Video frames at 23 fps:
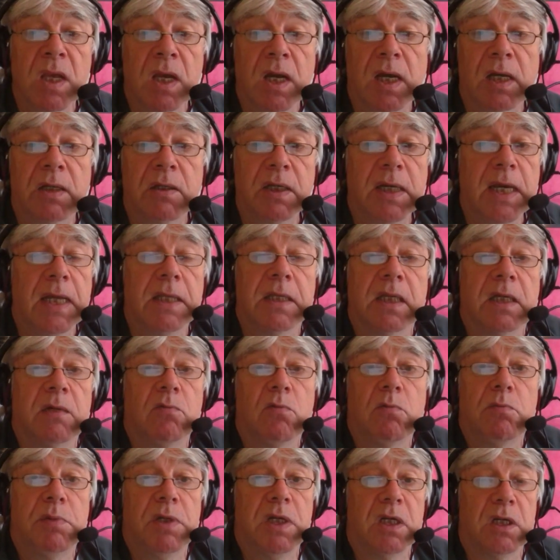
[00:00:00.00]
And again, they
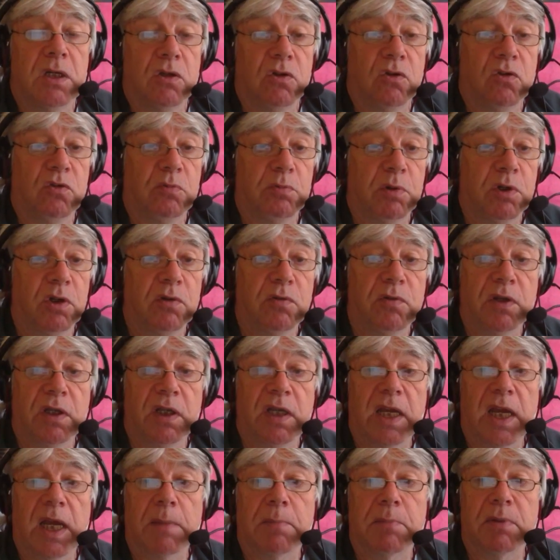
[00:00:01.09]
were being used
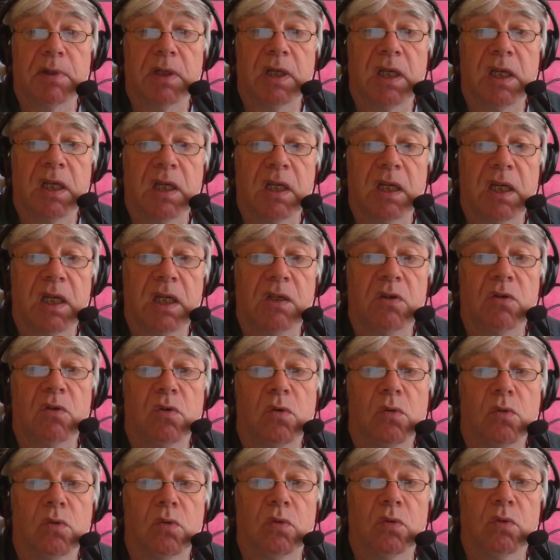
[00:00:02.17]
perfectly happily in
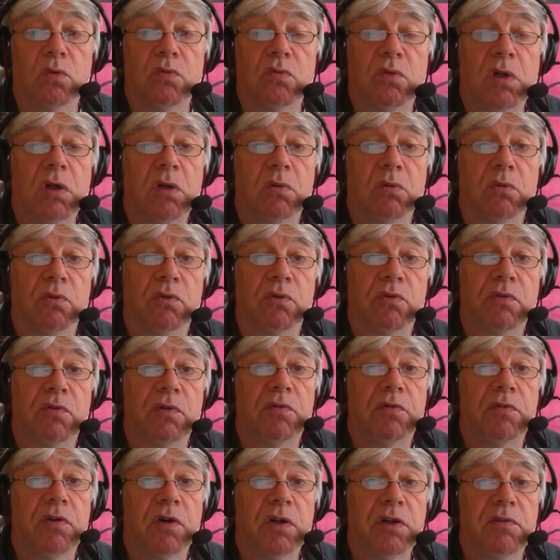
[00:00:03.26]
all roles.
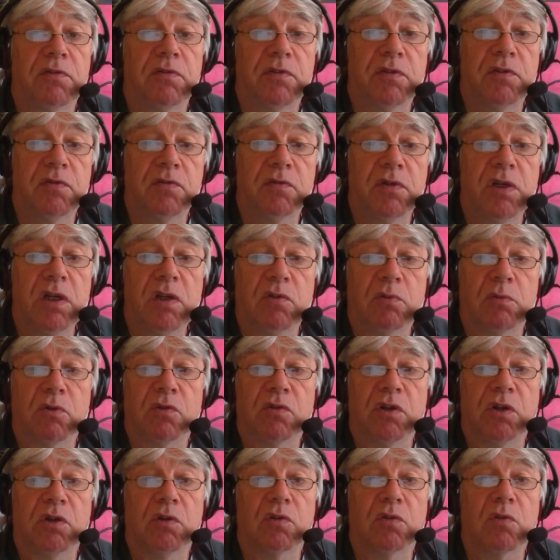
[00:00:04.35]
550s were
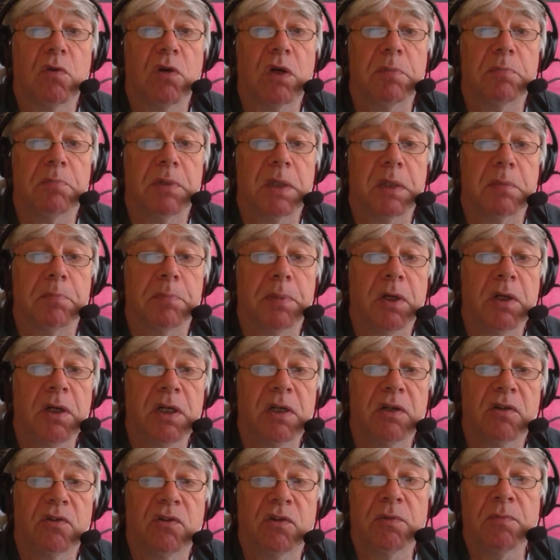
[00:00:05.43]
seen as quite big
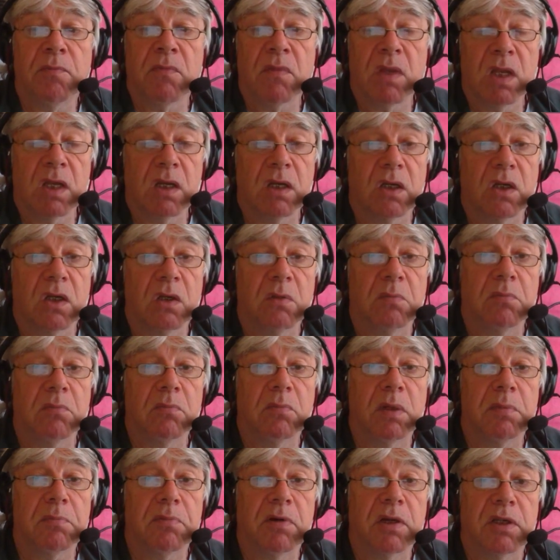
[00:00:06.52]
bikes.
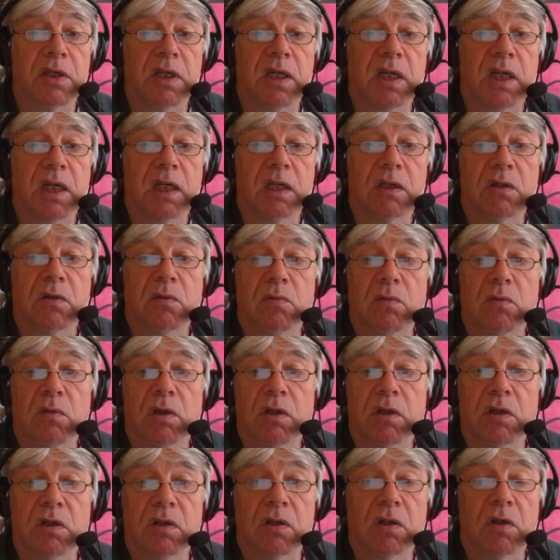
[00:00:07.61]
My brother had
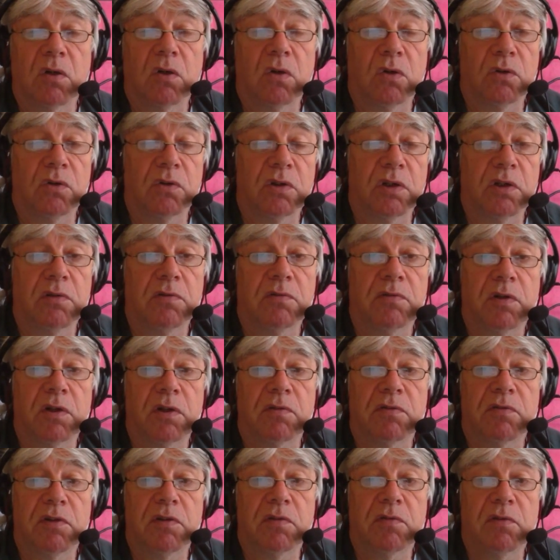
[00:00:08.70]
a Honda
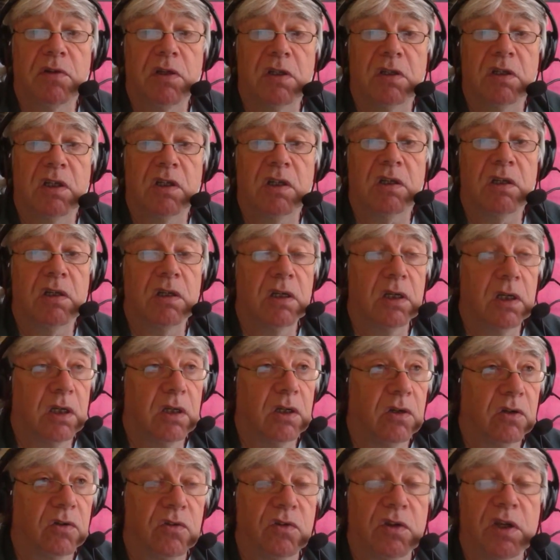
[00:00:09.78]
550. The
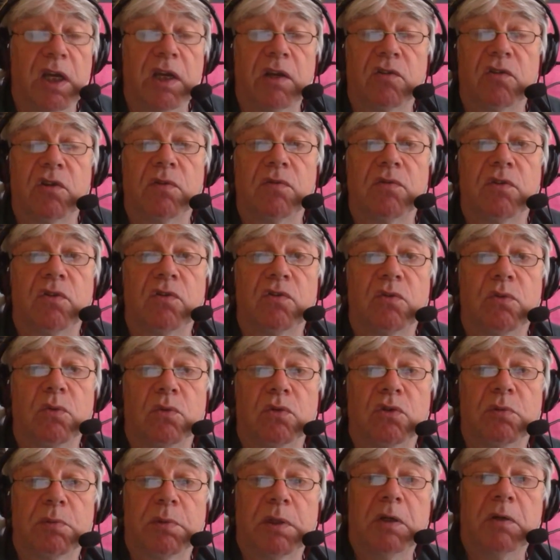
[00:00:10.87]
CX I've just
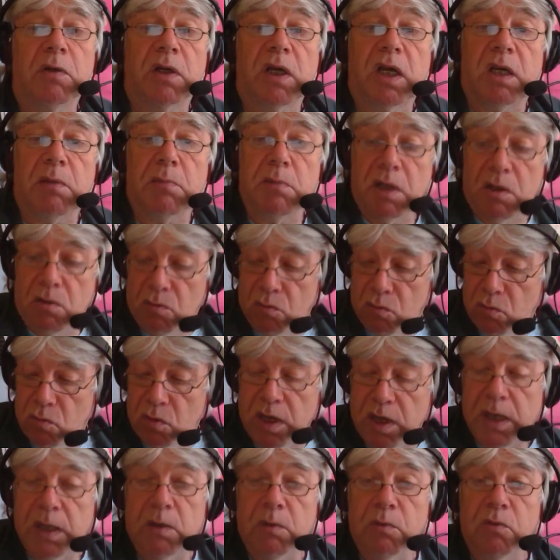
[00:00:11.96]
talked about came out
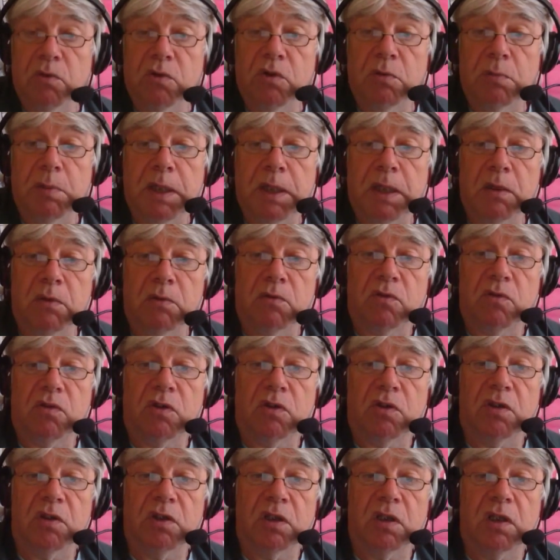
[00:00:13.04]
round about
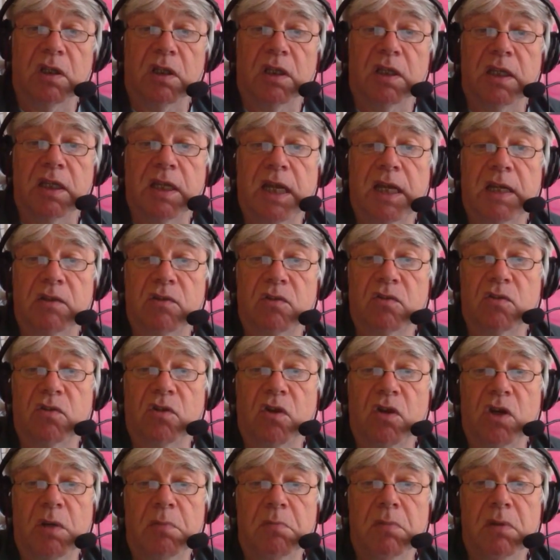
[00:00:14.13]
that
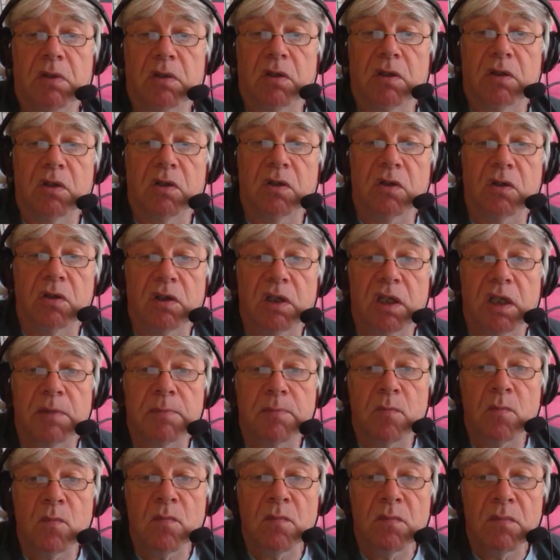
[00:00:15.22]
time, the early
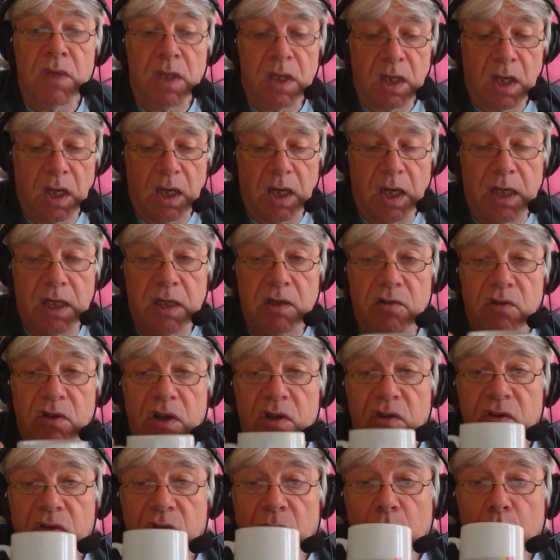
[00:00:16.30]

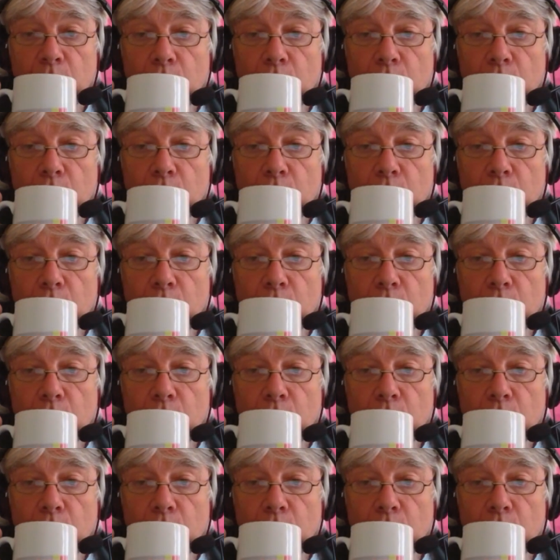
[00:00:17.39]
80s.